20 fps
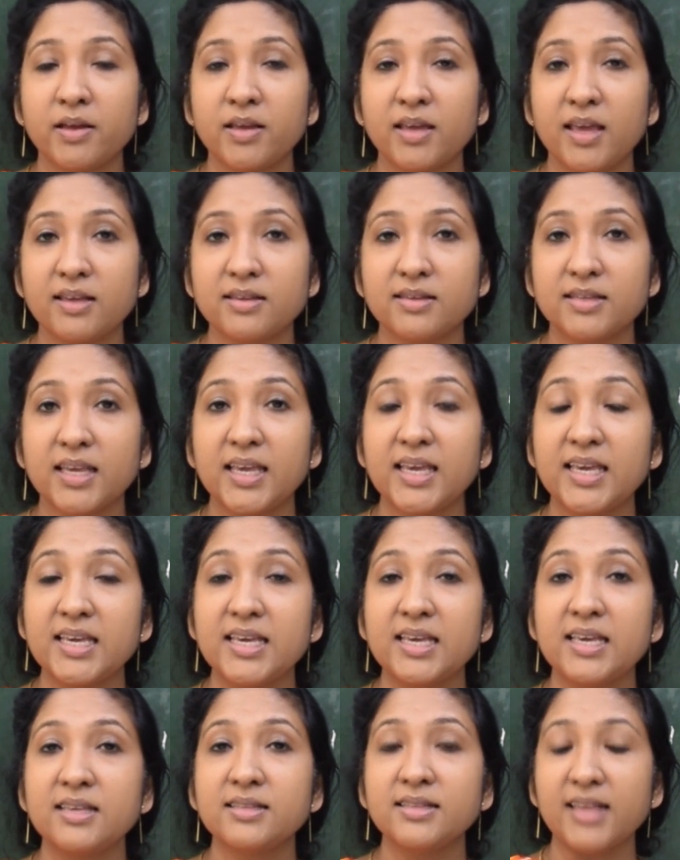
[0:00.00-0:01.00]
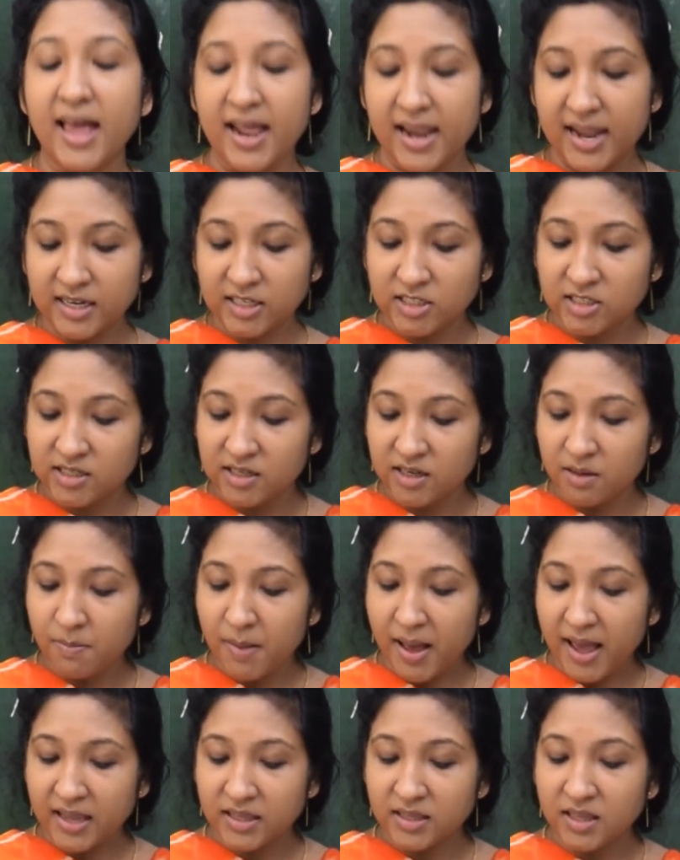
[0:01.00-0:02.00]
Yes, he is elected
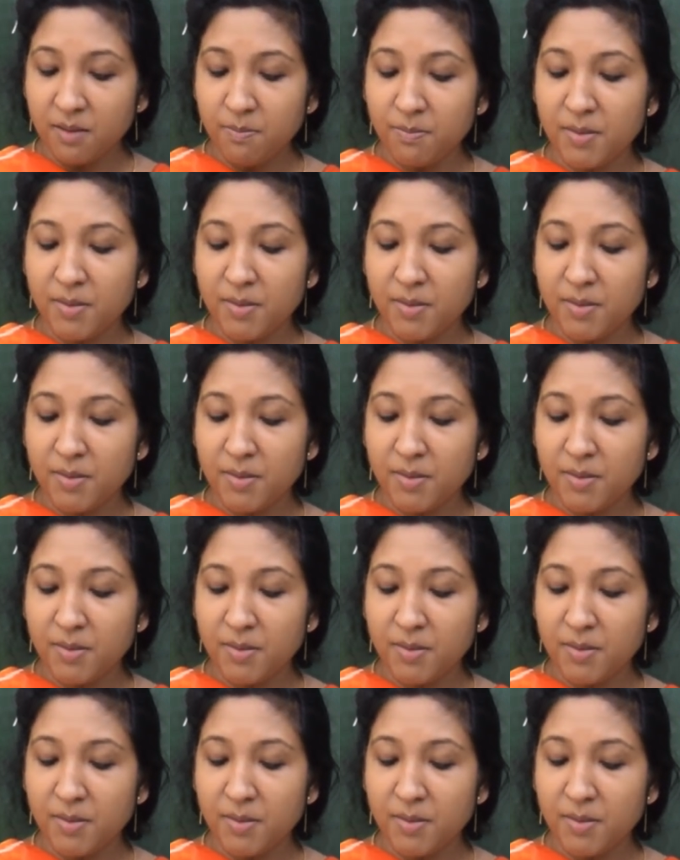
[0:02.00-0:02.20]
by the